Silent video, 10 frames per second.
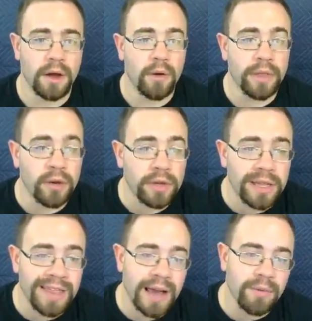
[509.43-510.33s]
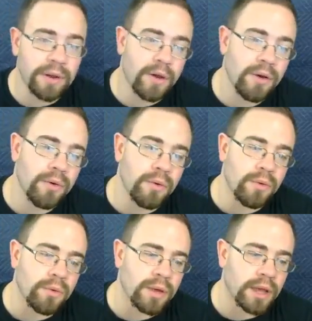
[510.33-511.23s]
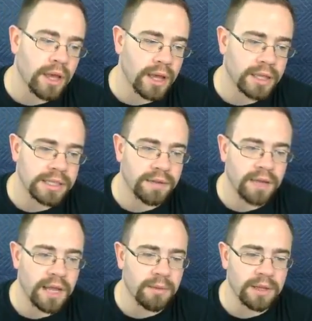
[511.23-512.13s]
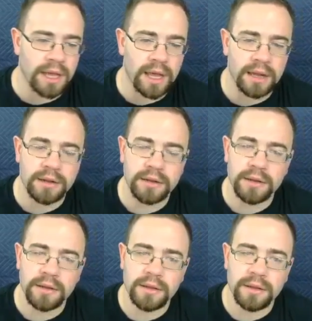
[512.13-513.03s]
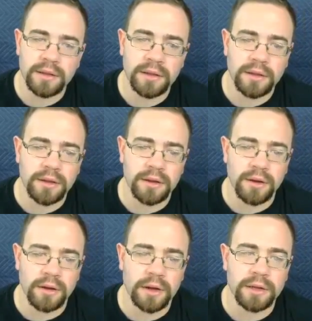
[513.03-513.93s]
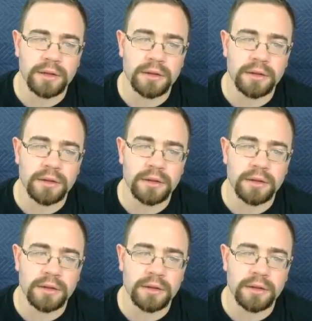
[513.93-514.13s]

Oh, that only did that one. Oh, Okay, I guess I have to aim at that. Alright.